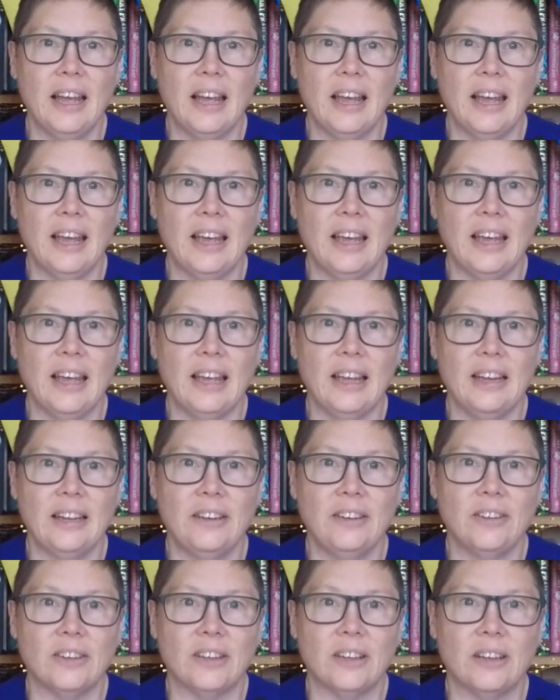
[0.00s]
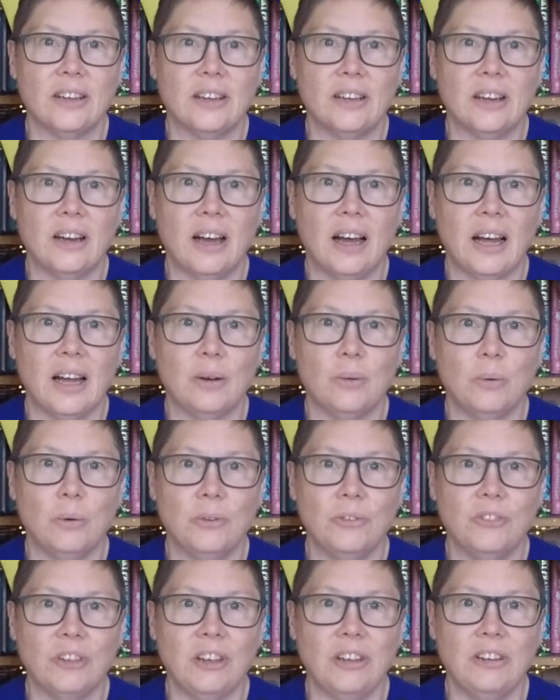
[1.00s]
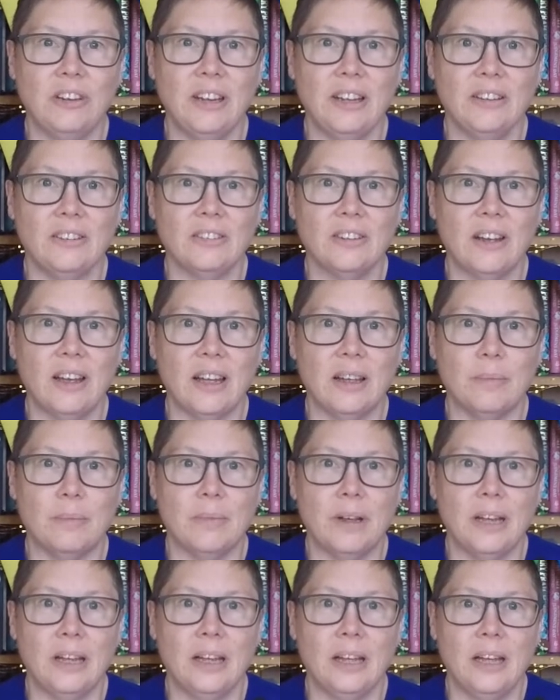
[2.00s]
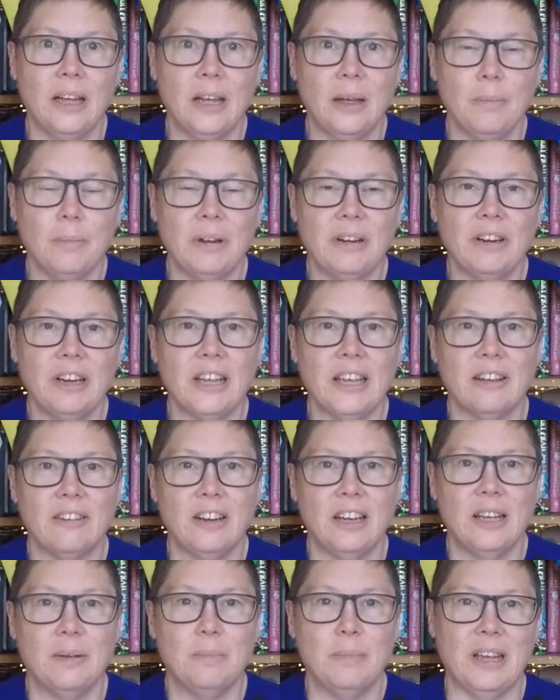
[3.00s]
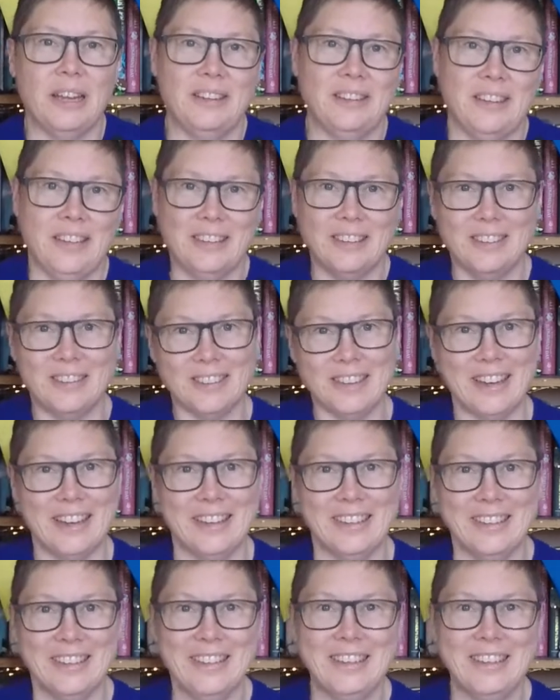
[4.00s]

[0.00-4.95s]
And I will see you next time. Mary Kerry here, met the internet.